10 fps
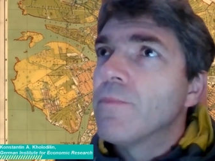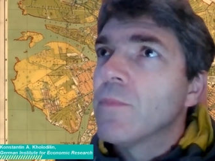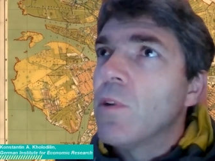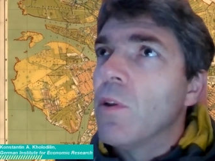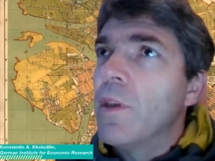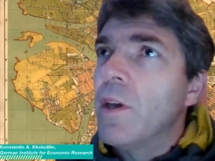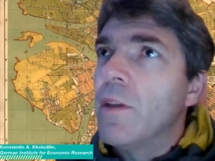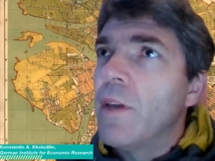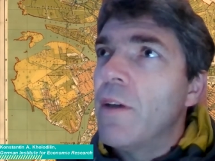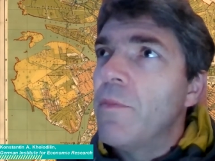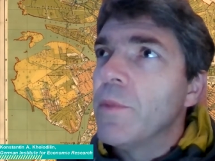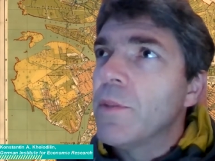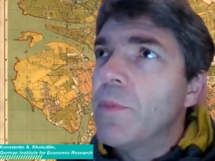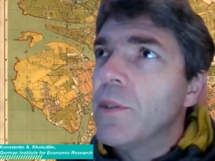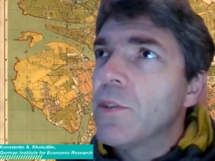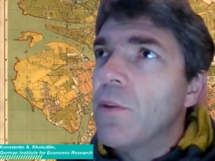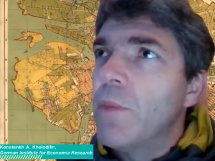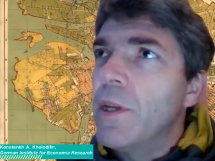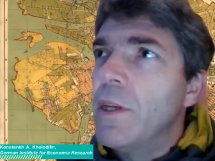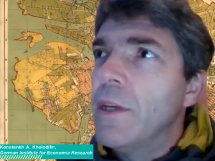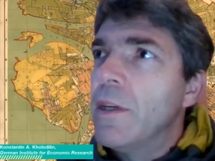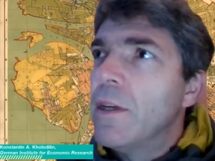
or there haven't been so many